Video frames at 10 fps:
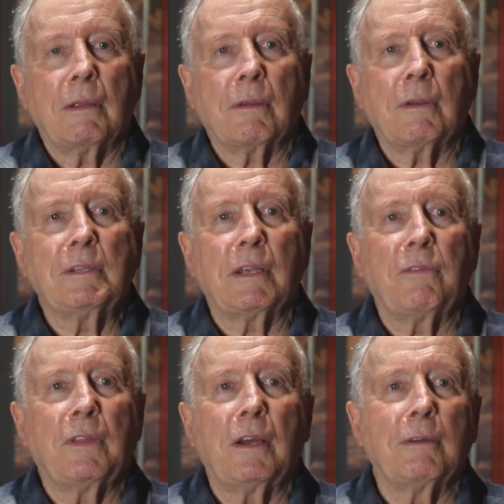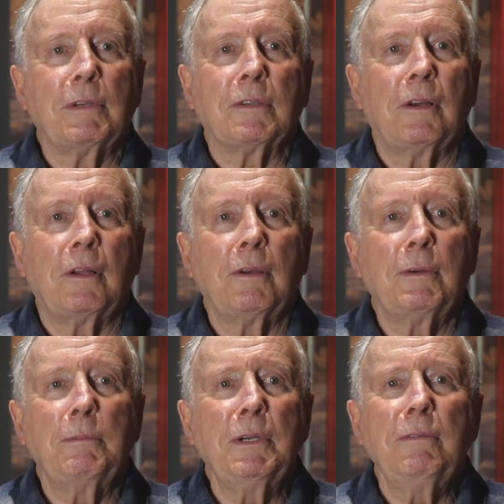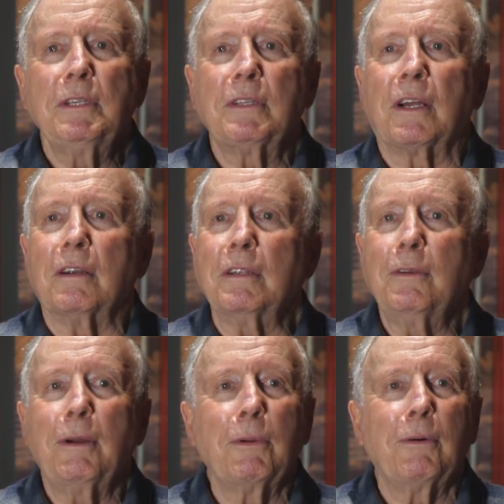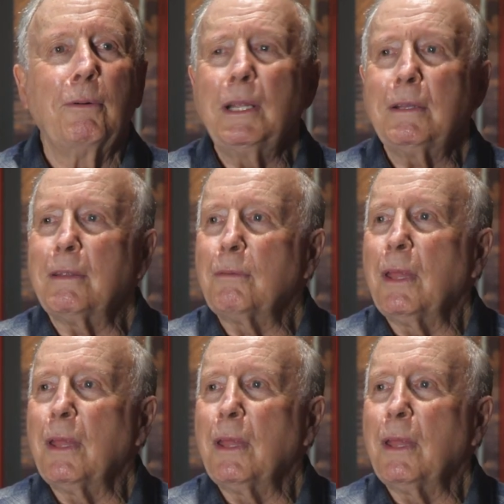Christ, I thought I was a Hollywood movie star. You know, I'm going, what the,